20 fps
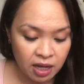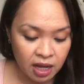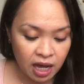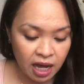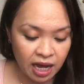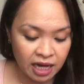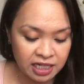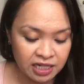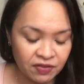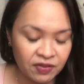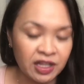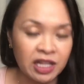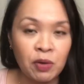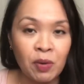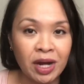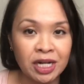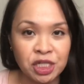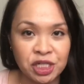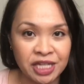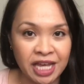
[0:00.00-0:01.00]
I definitely
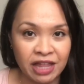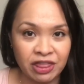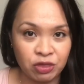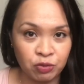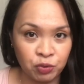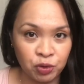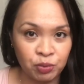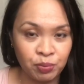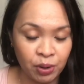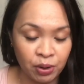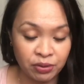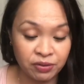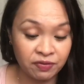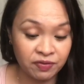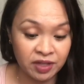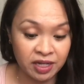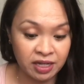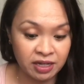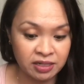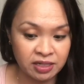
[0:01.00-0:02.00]
want to just get through both of
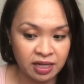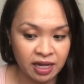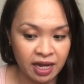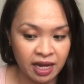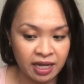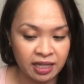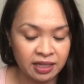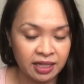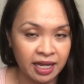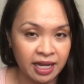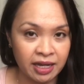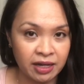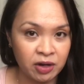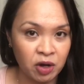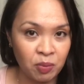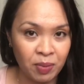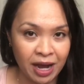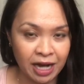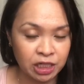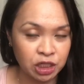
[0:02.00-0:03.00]
these and like go
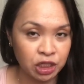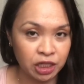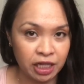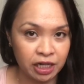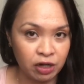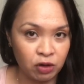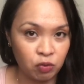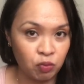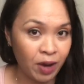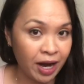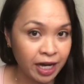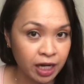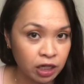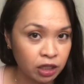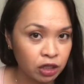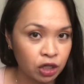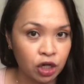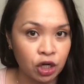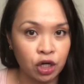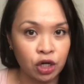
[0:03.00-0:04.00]
back to like a
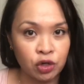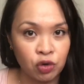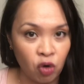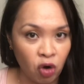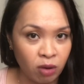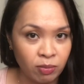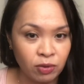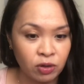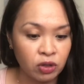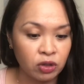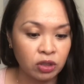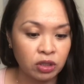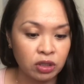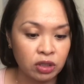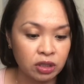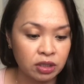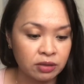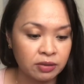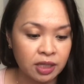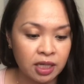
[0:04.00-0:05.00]
regular,
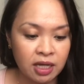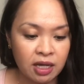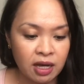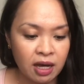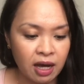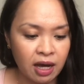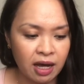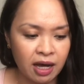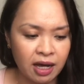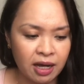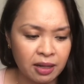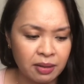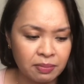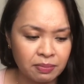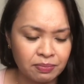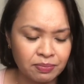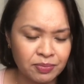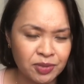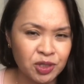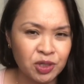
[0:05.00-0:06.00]
normal,
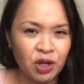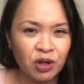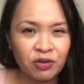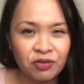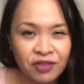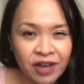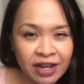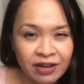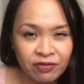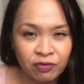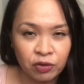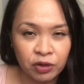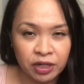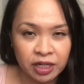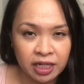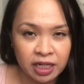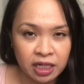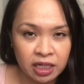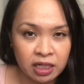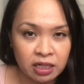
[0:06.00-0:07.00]
sulfate
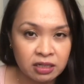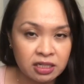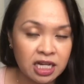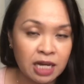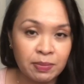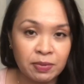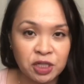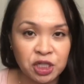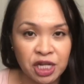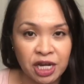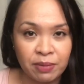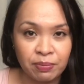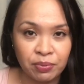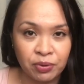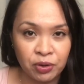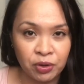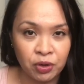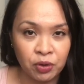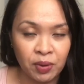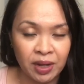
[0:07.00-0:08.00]
free type of shampoo.